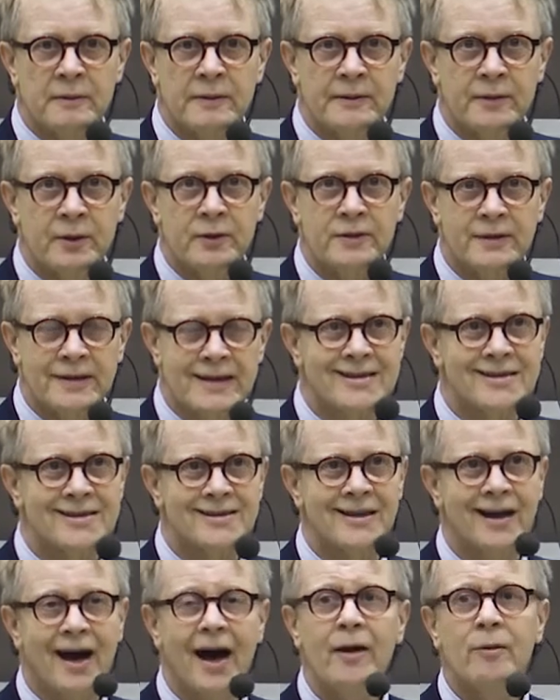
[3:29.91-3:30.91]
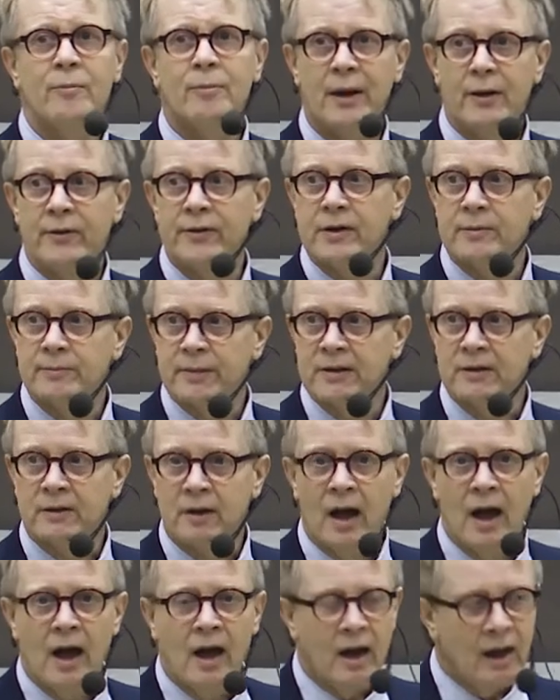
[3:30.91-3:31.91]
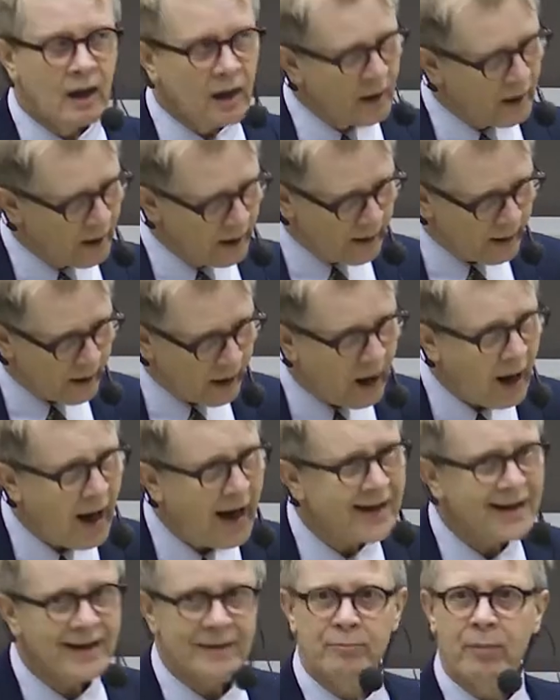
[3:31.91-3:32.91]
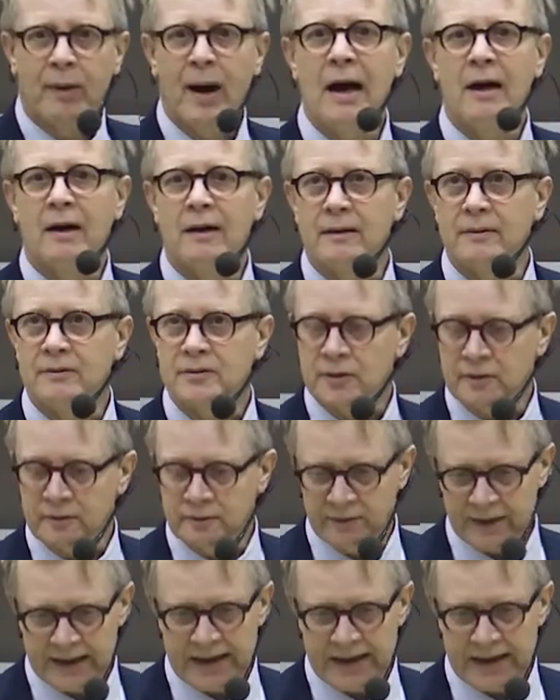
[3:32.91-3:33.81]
not necessarily unbounded, but highly sort of